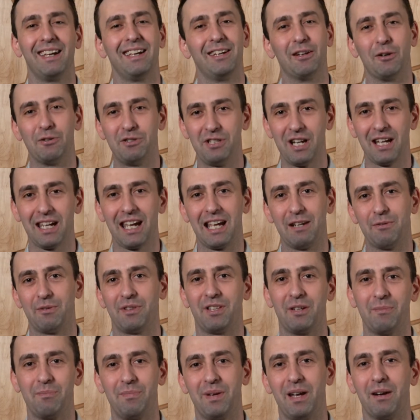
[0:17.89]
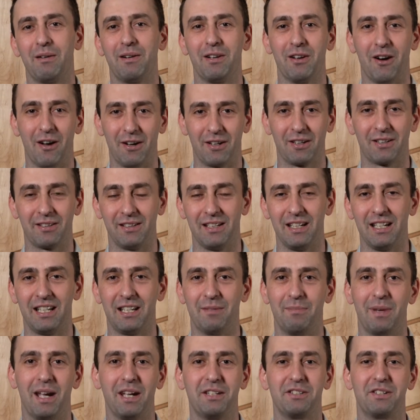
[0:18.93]
Check in with them periodically to
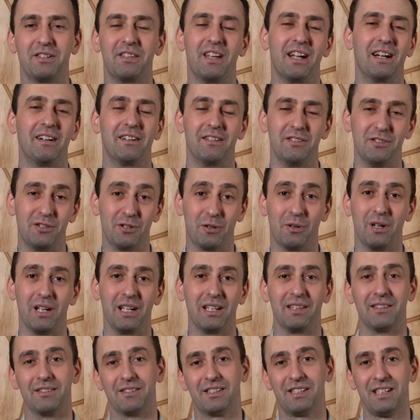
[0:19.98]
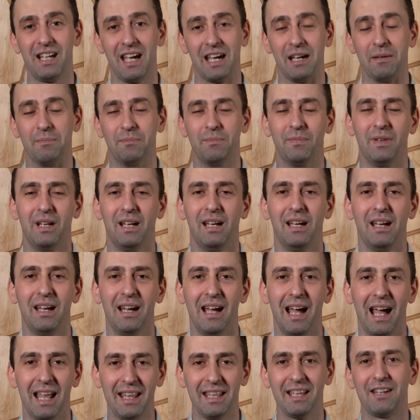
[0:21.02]
make sure they're enjoying their stay.
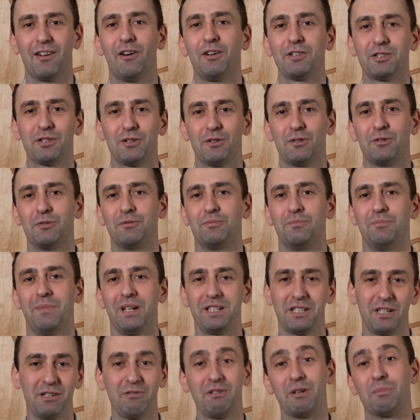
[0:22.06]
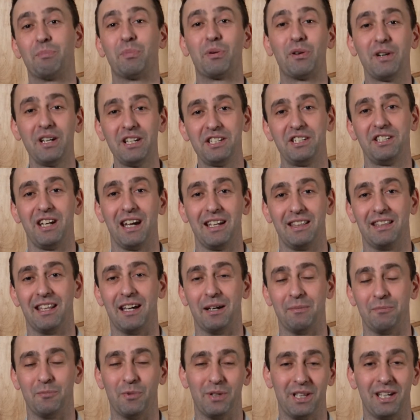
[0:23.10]
And then also make sure you appreciate
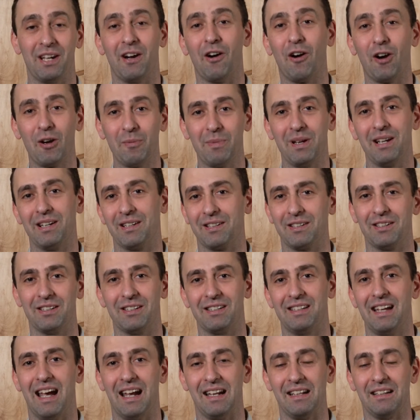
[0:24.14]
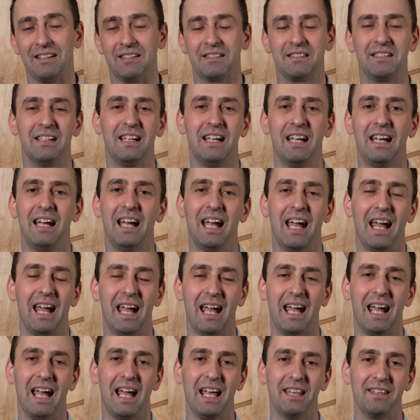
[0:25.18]
them when they are being a good tenant.
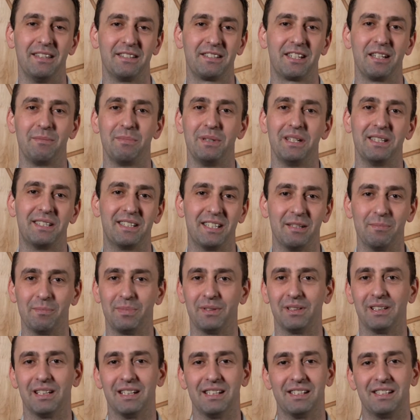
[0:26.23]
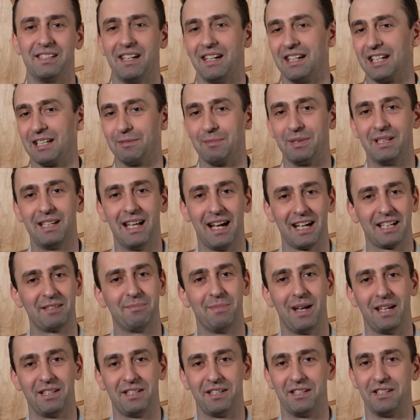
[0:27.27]
And this could be as simple as sending them a text
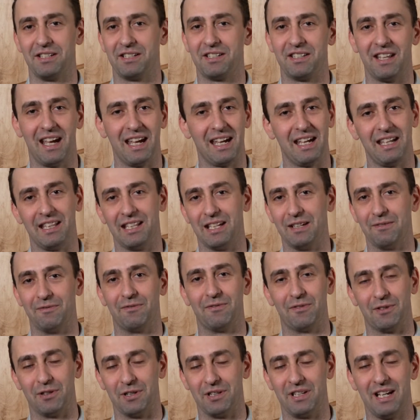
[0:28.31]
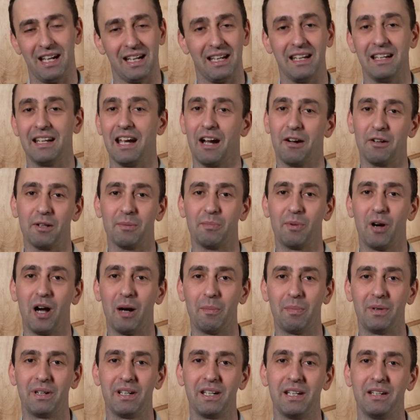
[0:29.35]
message thanking them for taking care of the
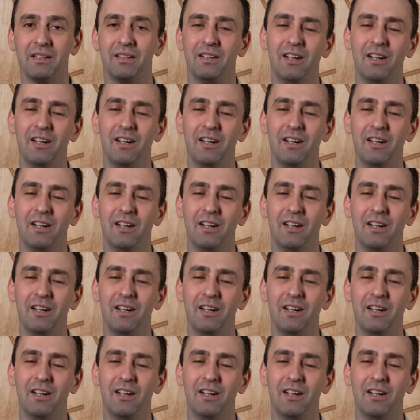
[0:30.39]
property,